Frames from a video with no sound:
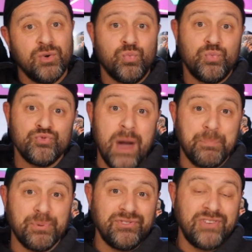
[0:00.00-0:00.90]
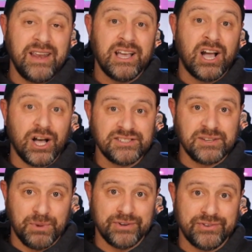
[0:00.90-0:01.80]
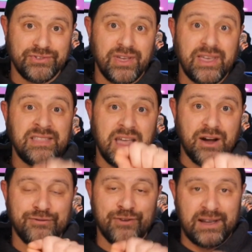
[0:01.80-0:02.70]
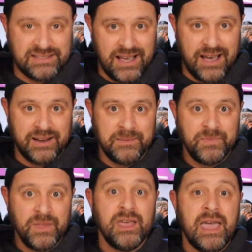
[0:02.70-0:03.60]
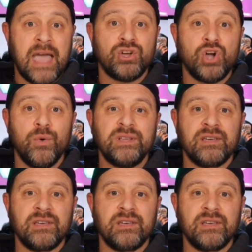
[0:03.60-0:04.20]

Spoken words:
representing customers in the air freight side and going to